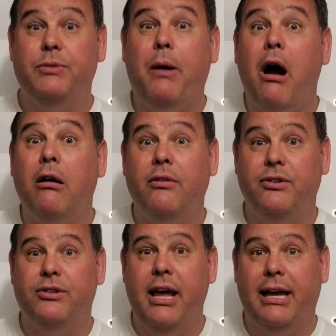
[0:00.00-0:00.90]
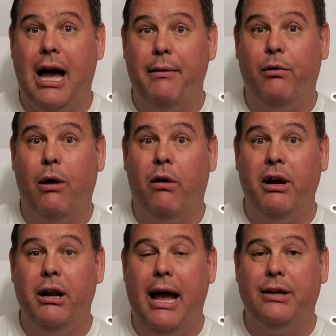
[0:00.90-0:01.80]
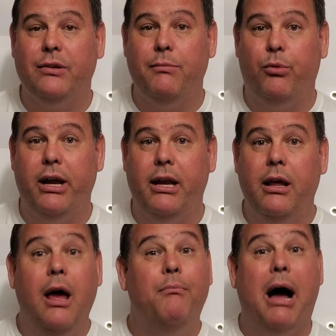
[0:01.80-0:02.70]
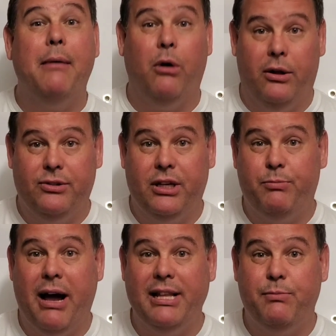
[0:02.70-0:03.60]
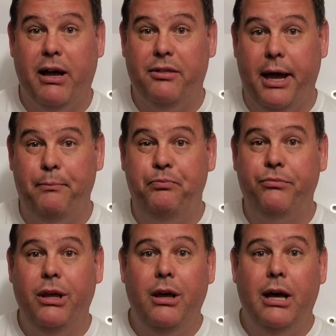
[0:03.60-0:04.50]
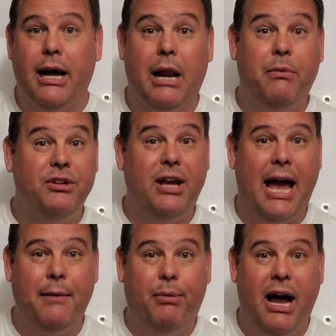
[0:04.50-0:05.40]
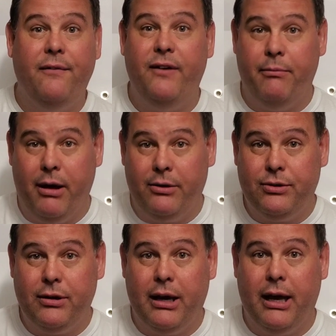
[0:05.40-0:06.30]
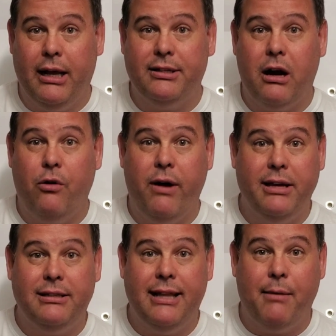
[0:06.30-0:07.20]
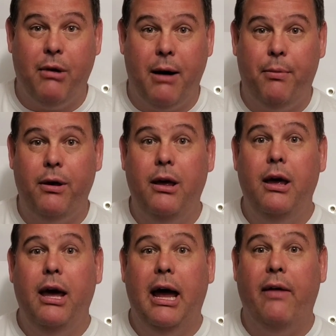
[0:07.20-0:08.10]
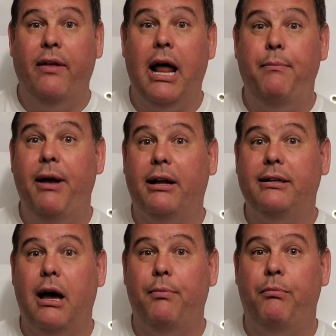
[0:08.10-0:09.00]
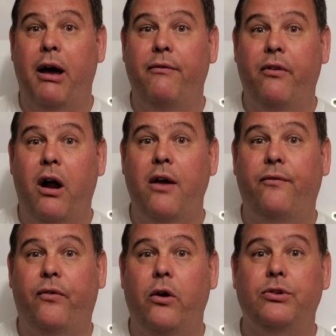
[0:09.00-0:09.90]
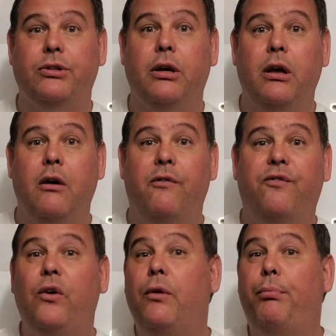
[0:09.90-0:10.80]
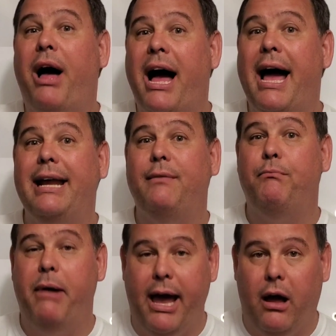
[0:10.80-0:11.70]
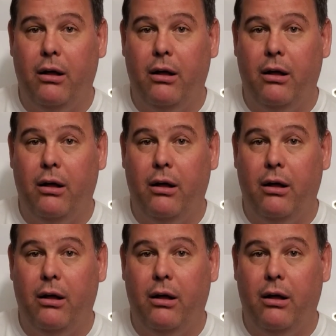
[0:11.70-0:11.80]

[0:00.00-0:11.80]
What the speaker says: part of the snake hobby where I wanted to actually breed pieballs, because pie's my thing. I got a bunch of het pied females, and I started raising them up, and then I picked up my very first full pied male.